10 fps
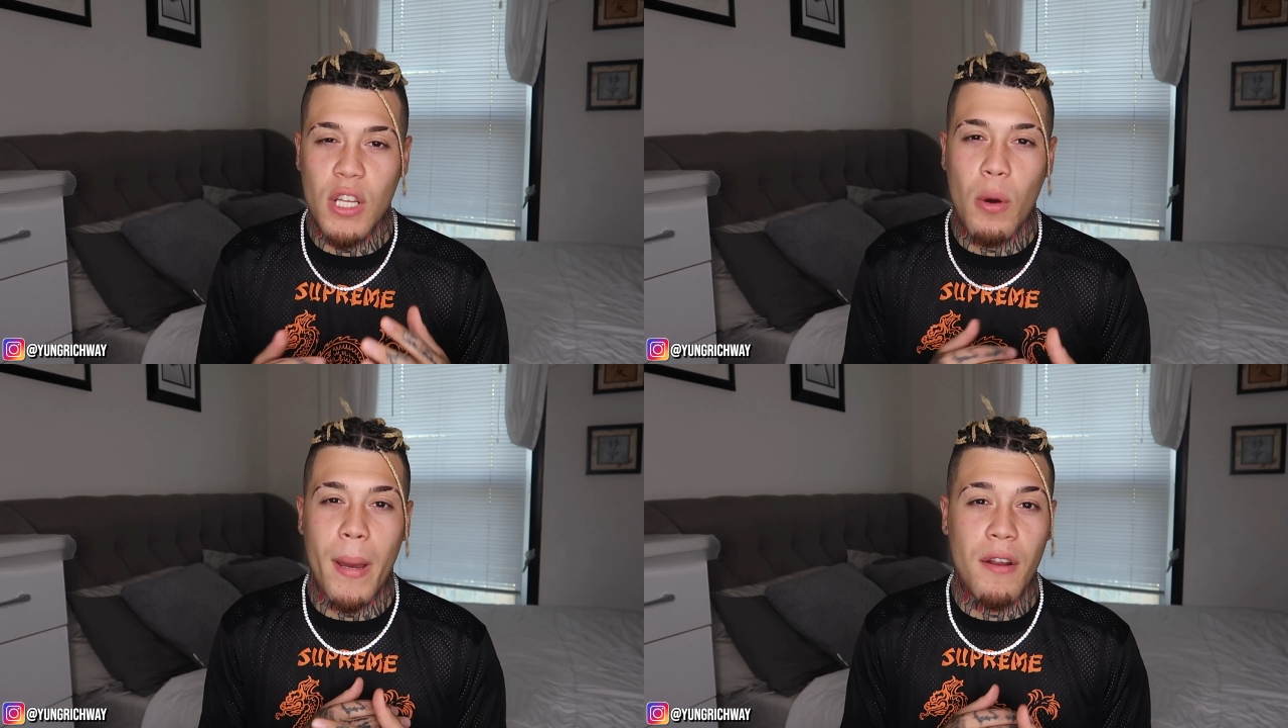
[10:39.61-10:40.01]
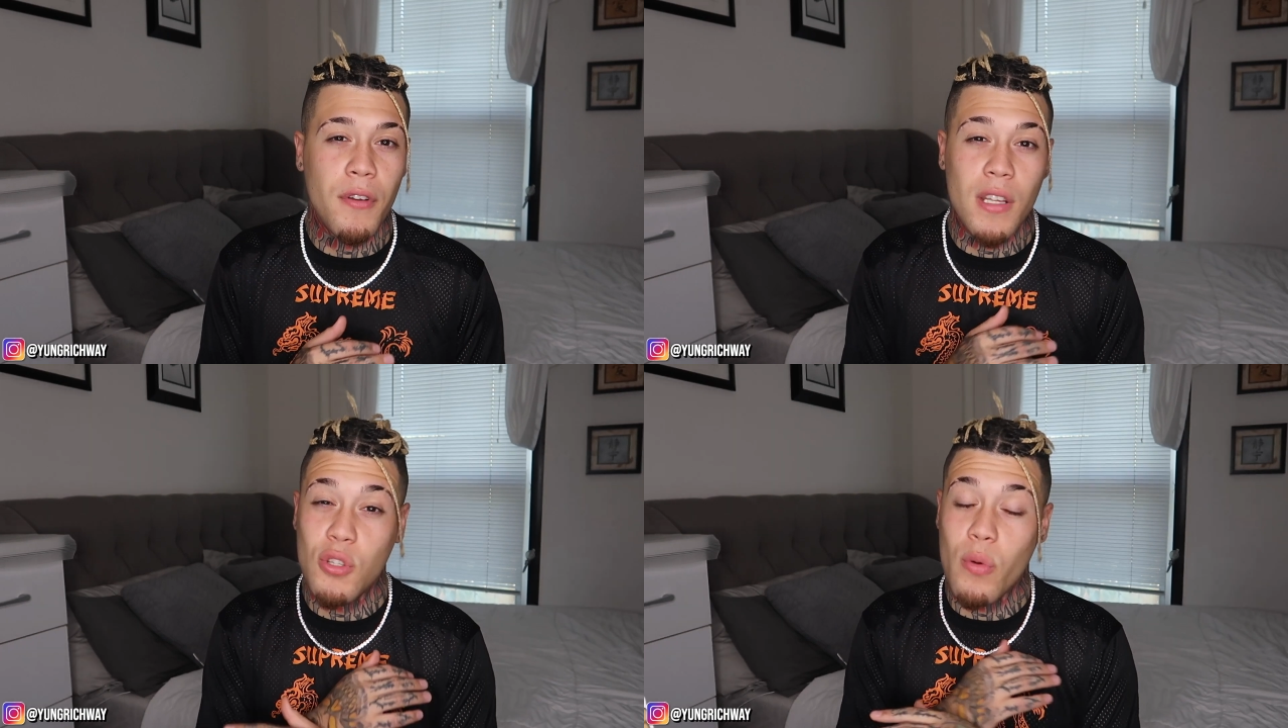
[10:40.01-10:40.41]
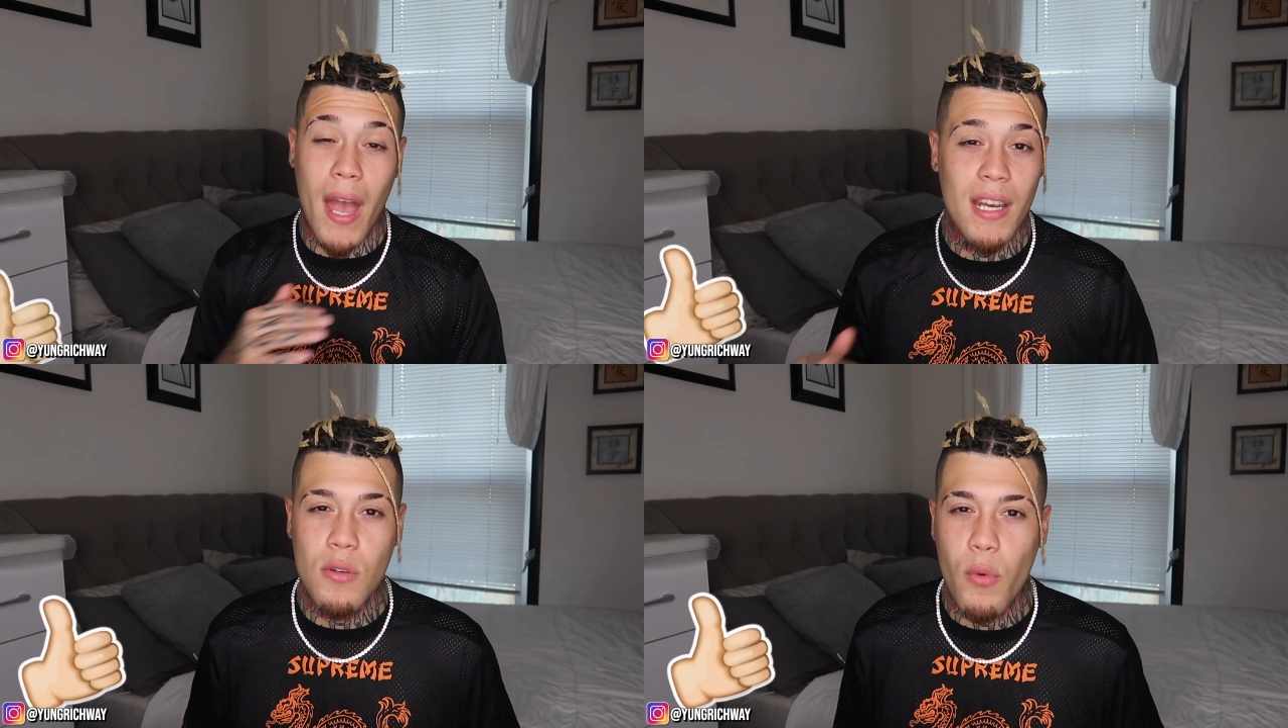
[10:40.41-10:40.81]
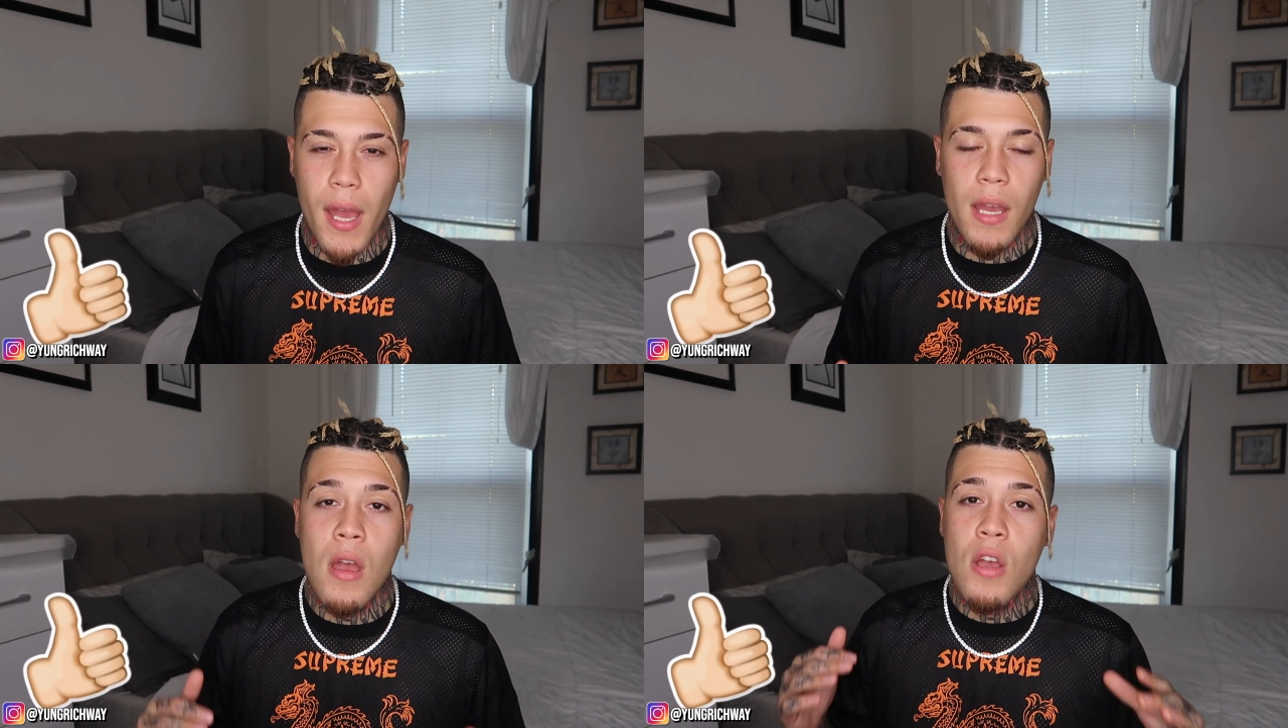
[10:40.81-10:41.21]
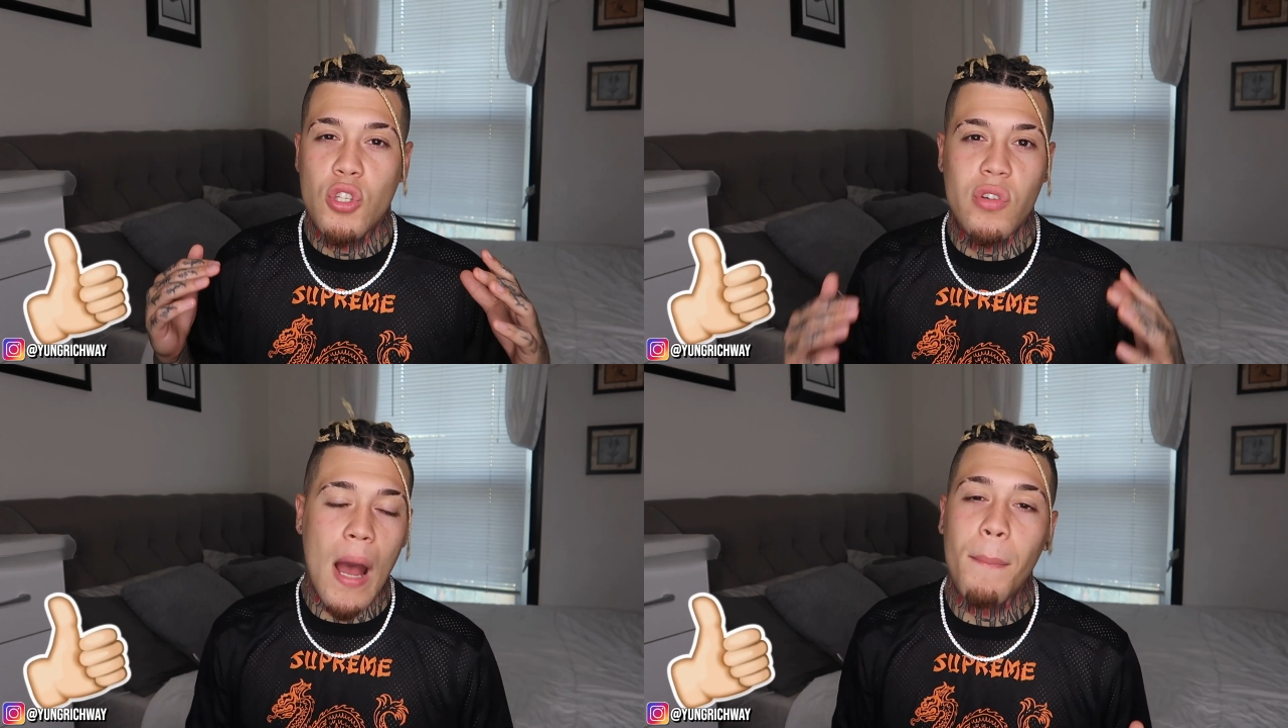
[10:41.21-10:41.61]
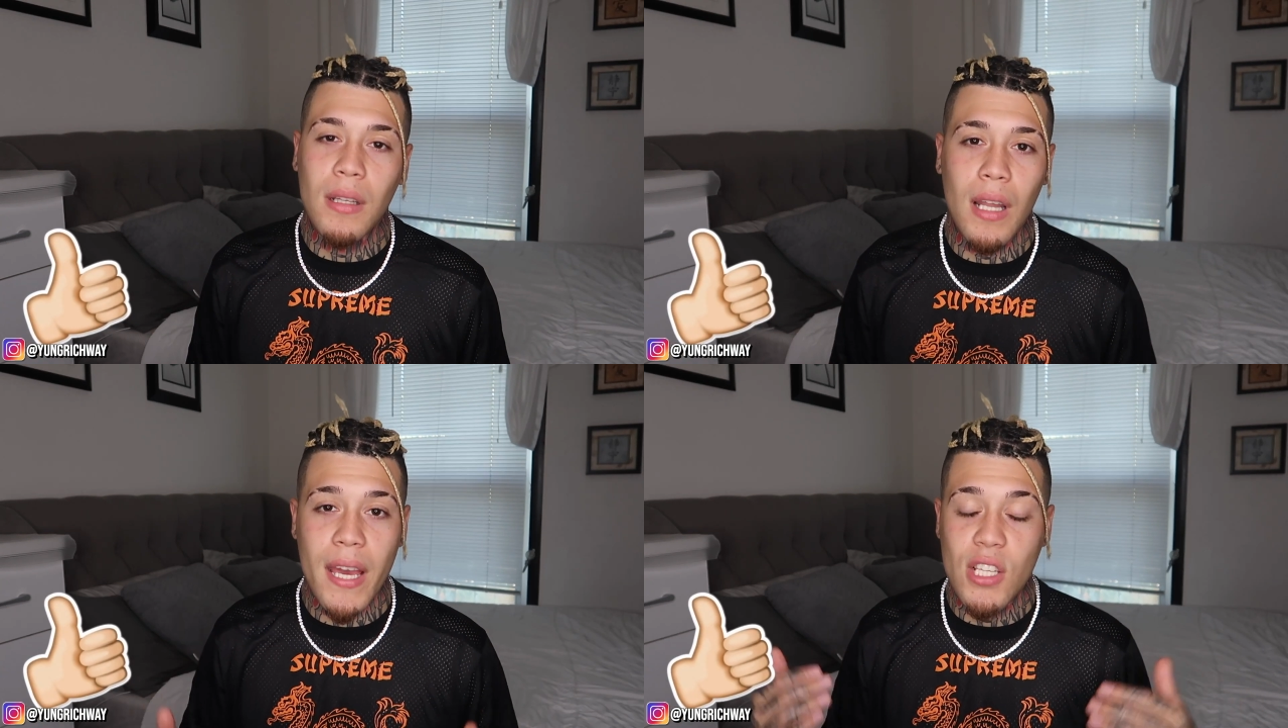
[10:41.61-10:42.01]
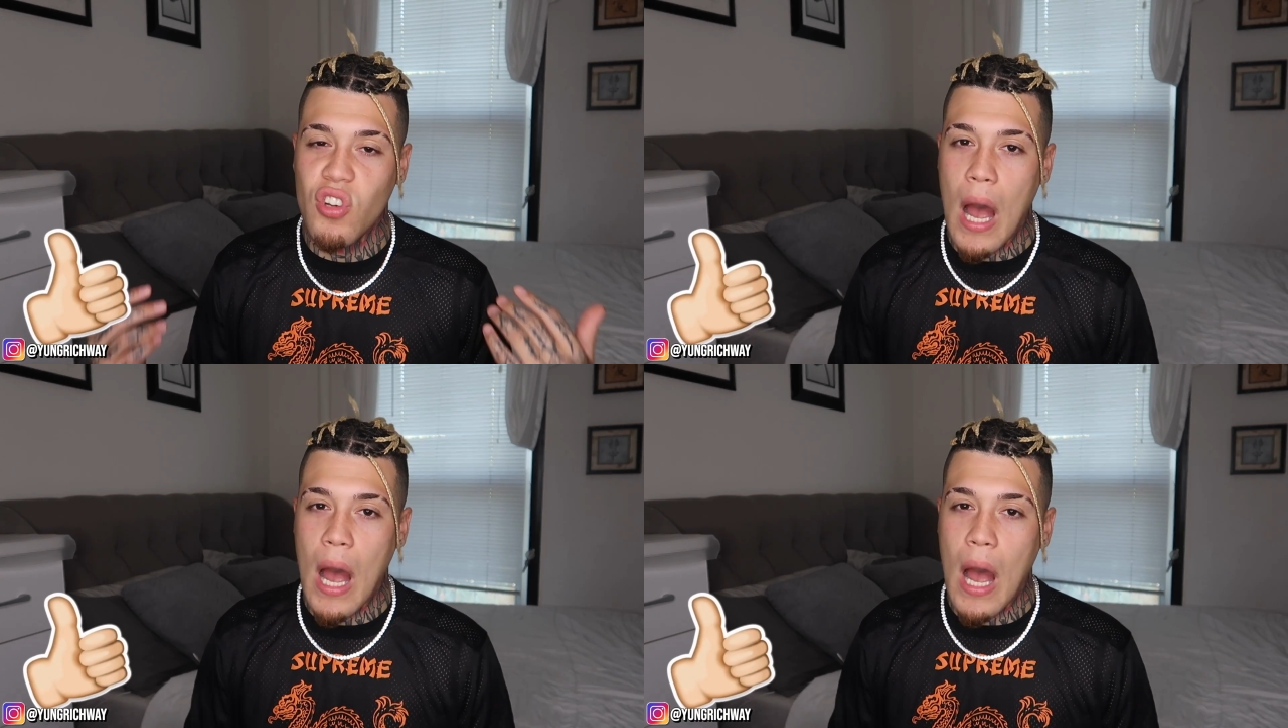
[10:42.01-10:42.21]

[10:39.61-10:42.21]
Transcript: If the video benefited you anyway, drop a like,